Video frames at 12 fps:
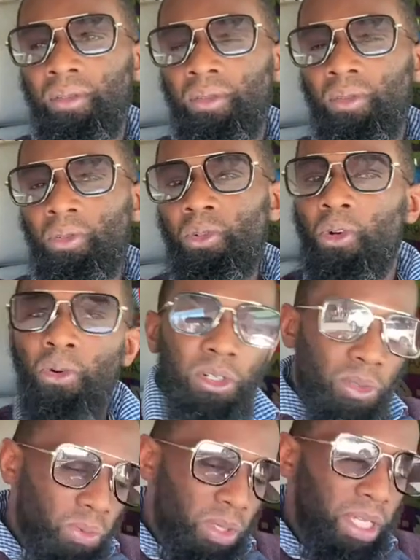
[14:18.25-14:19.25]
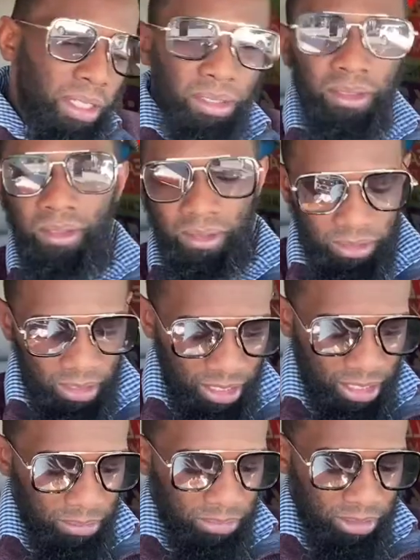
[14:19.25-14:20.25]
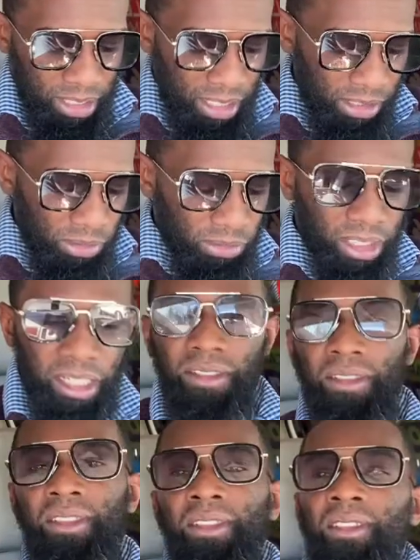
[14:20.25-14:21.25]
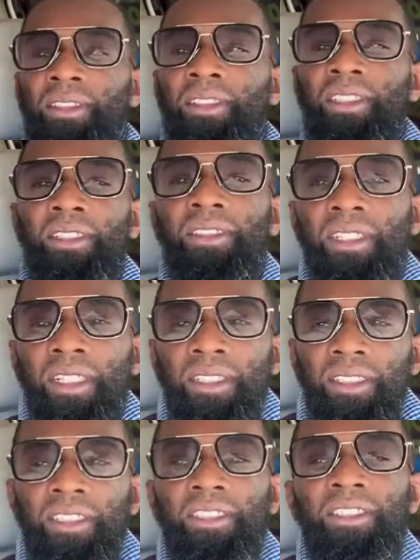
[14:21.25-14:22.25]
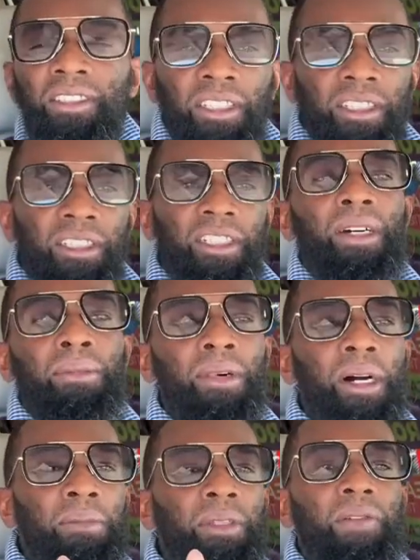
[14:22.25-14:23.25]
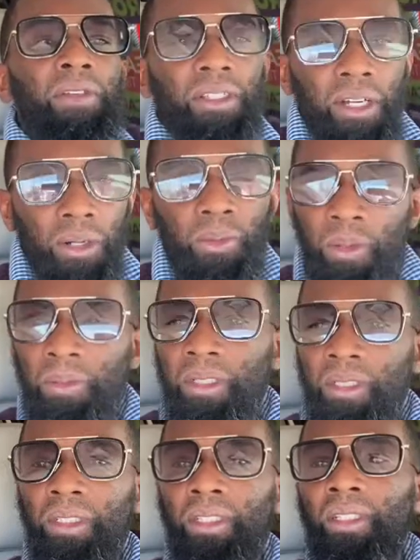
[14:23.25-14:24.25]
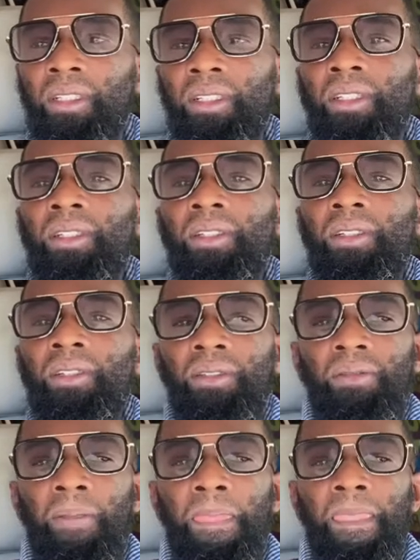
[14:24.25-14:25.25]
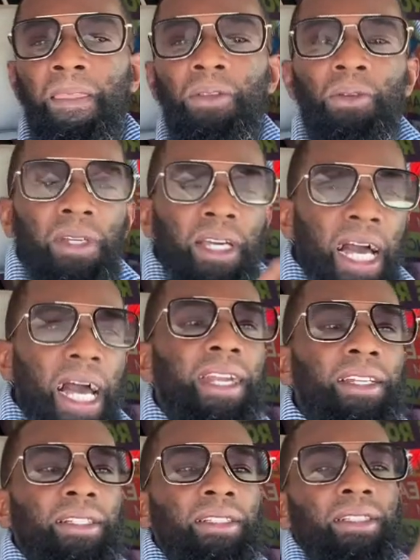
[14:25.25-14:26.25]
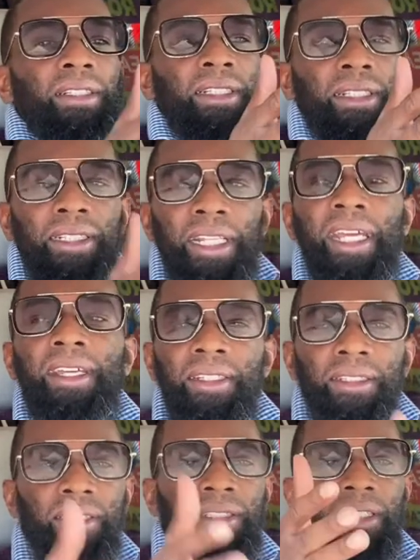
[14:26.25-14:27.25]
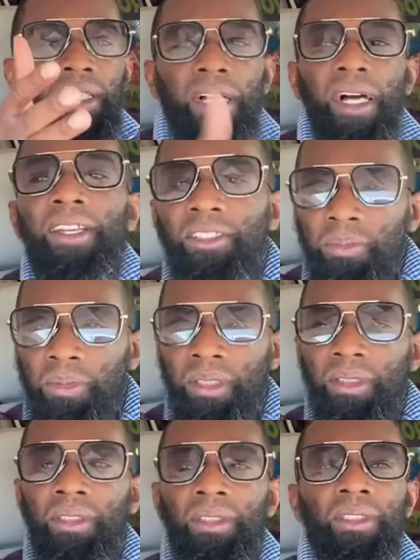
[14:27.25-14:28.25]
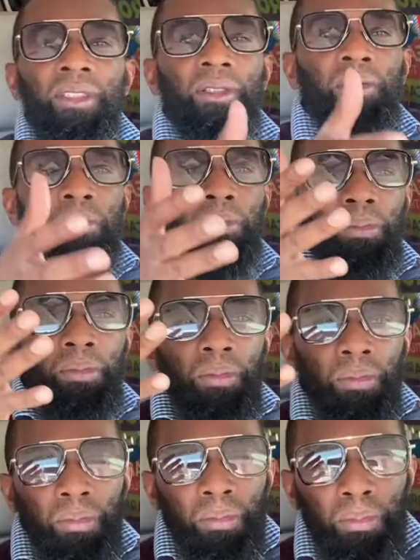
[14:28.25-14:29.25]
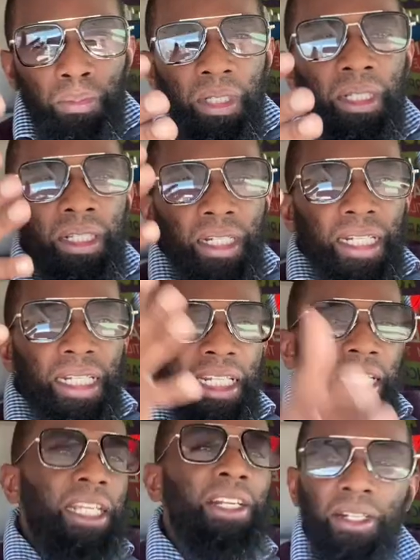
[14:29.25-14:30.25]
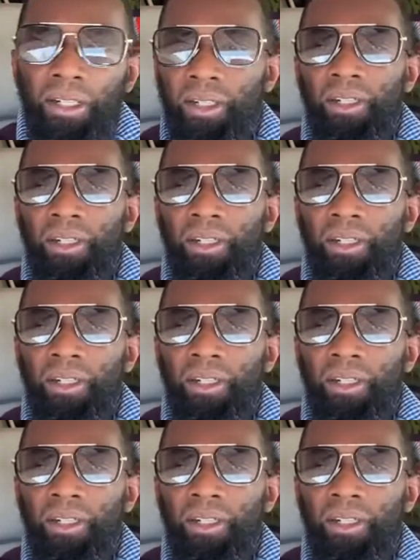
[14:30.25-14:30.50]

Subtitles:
You're gonna win, and I'm telling you, this is the gem I'm giving y'all women. You gotta let your husband be a leader,